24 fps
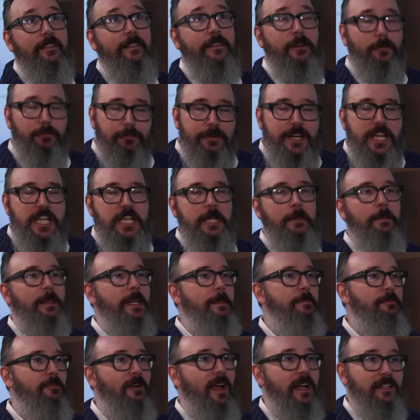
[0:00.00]
they're
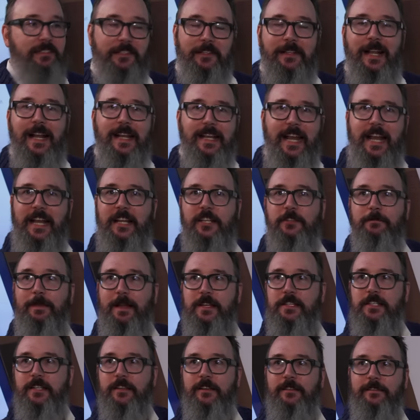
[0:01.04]
reasonably priced. They're not that
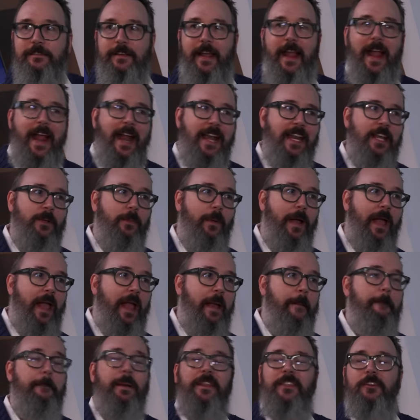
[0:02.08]
expensive
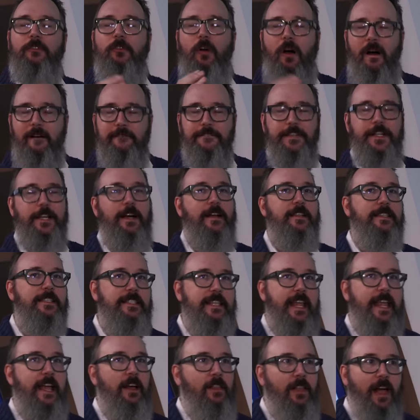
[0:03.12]
anyway, but they're often on
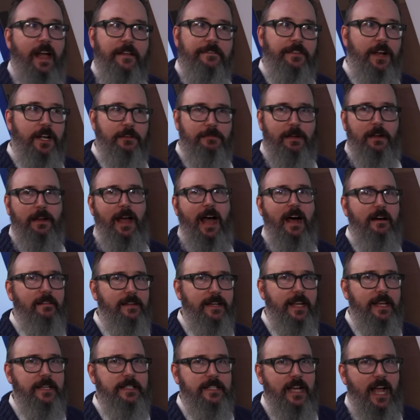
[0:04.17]
sale. I find around
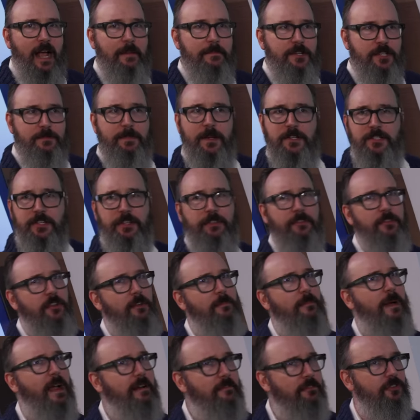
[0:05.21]
holiday time, especially through the
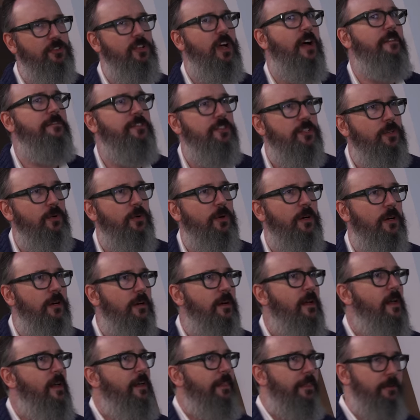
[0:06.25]
Microsoft Store,
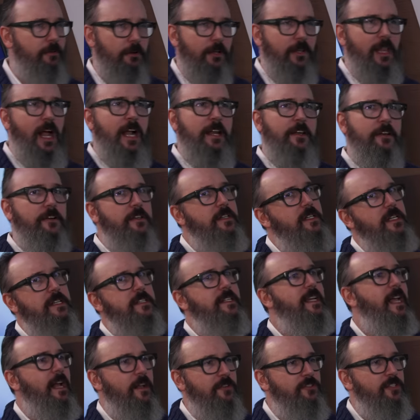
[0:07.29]
there are a lot of good
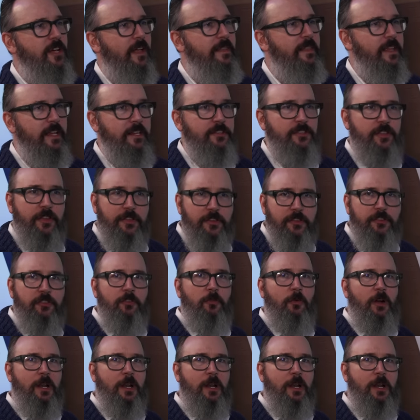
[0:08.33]
discounts on these. So this is